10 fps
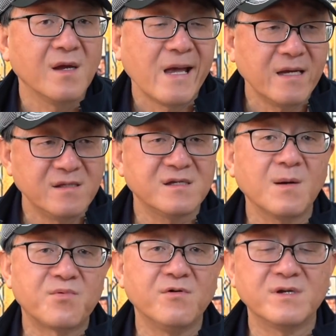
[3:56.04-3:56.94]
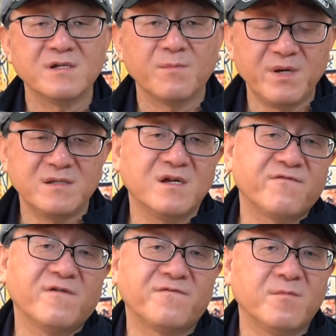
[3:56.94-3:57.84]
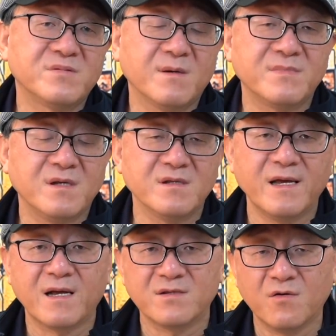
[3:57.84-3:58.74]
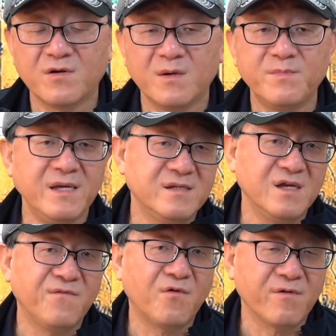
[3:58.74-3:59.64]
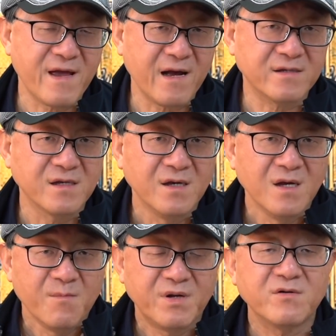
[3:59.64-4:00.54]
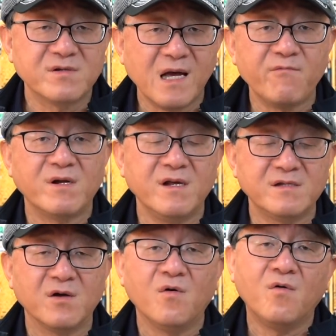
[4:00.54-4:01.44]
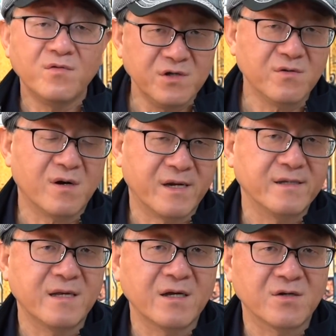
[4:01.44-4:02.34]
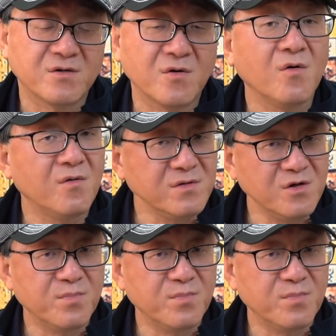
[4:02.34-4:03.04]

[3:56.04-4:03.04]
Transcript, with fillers: And this approach is a bit different from something like a Toyota BZ4X because that one is an all new architecture, all new